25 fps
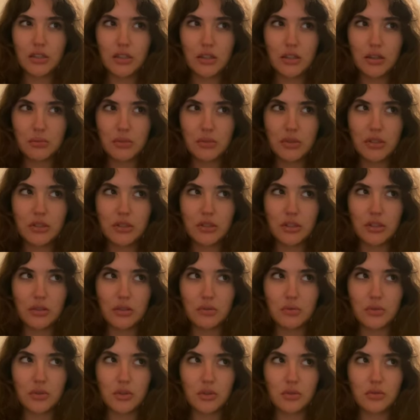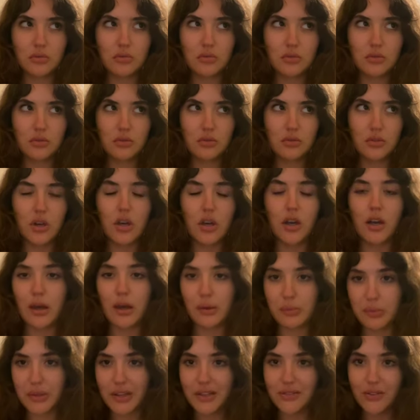Emily St. I
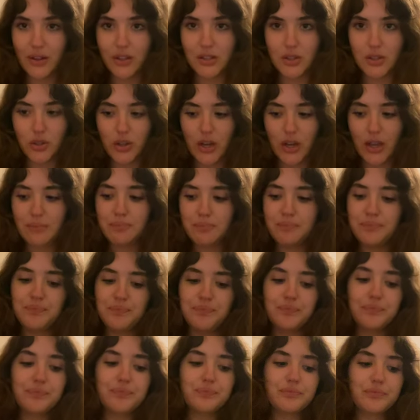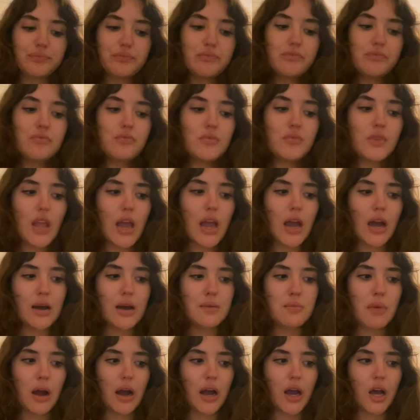believe that's her name.
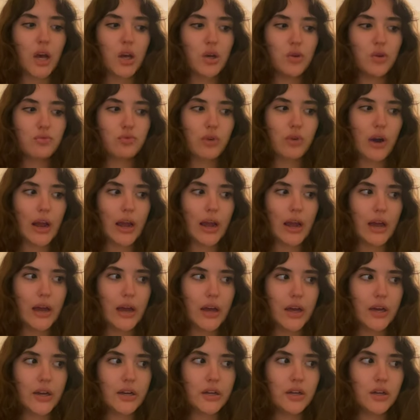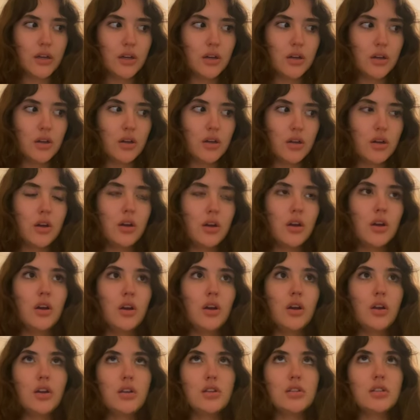I read
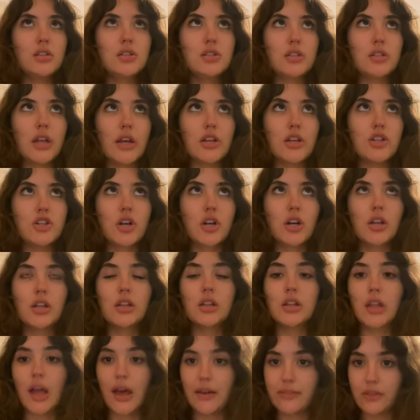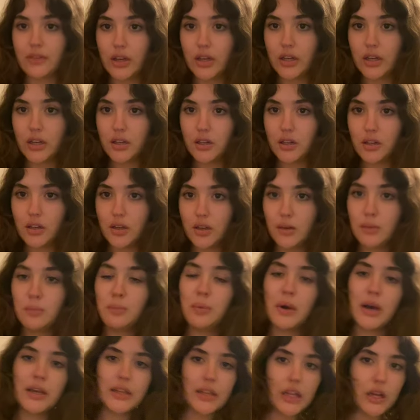Station 11
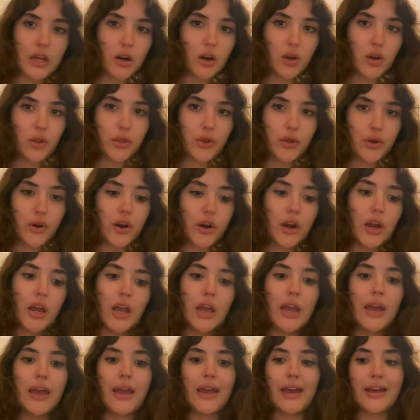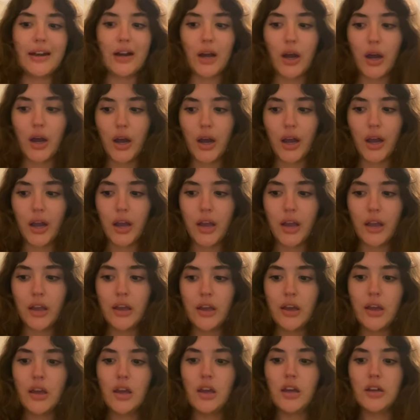by that author, and I
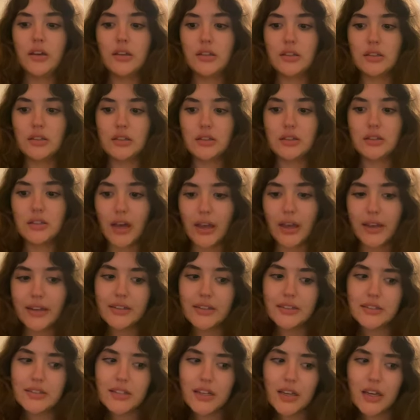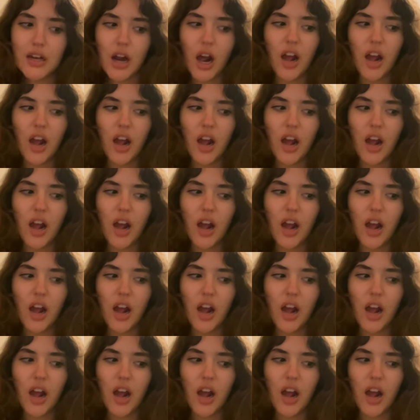liked it.